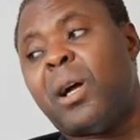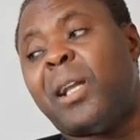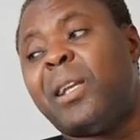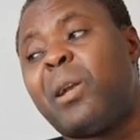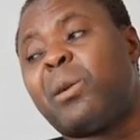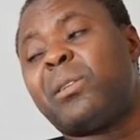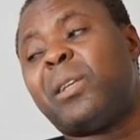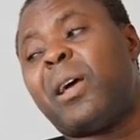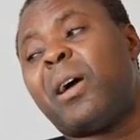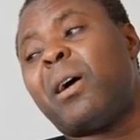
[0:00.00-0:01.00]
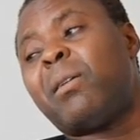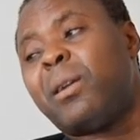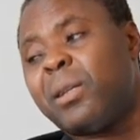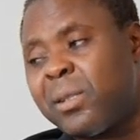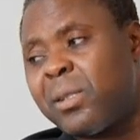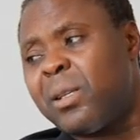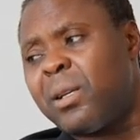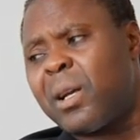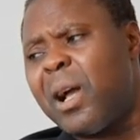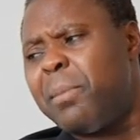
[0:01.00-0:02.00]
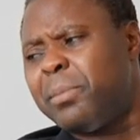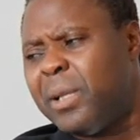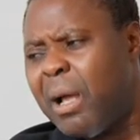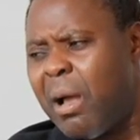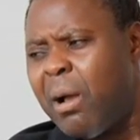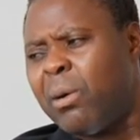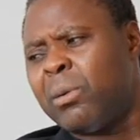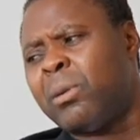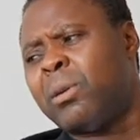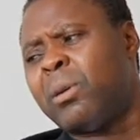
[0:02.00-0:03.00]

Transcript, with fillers: Alero, dear, rest. calm down.